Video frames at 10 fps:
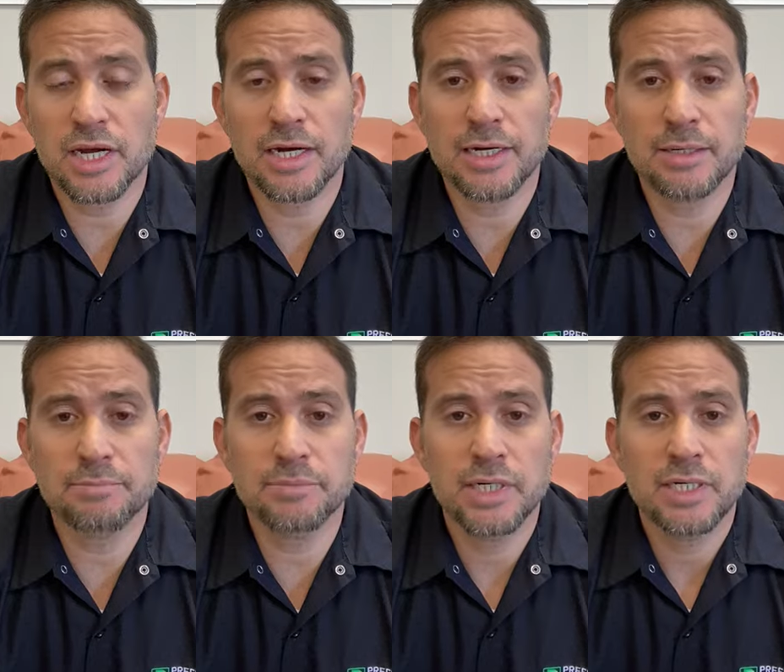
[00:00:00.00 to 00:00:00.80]

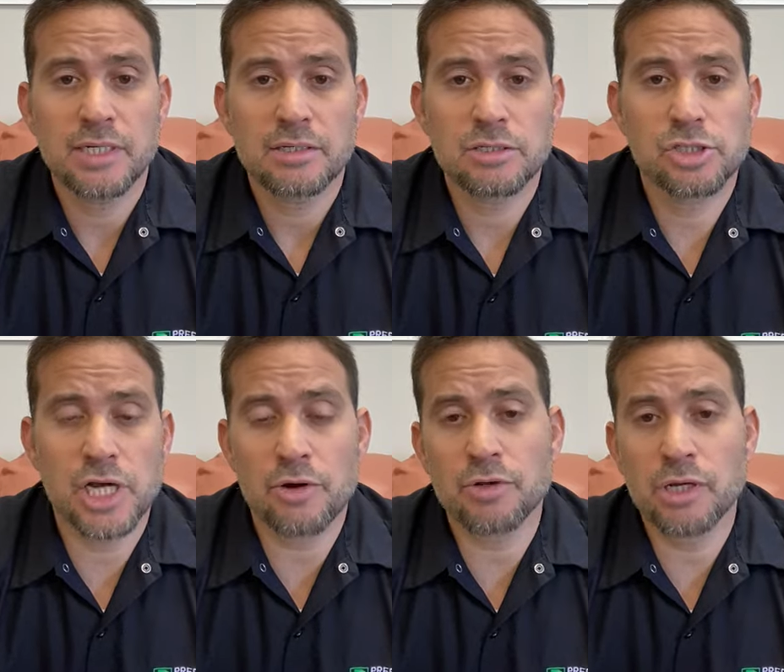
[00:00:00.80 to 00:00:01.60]
Um,
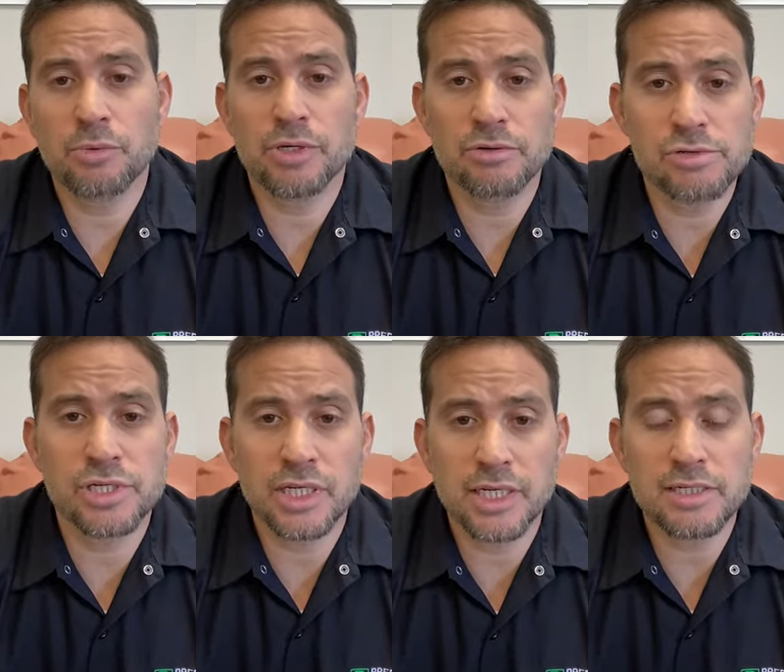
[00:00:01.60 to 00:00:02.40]
generally, we're
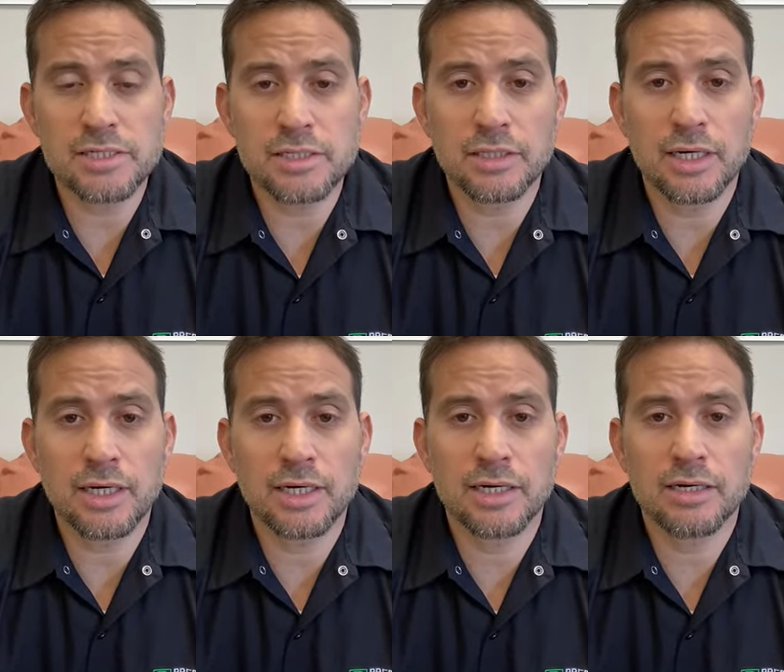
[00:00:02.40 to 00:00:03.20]
using it
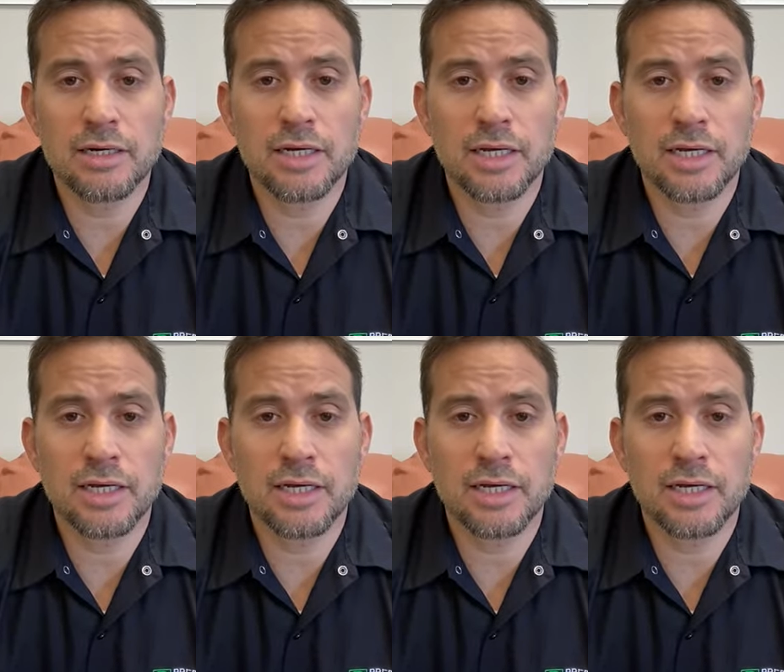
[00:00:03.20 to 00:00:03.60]
uh,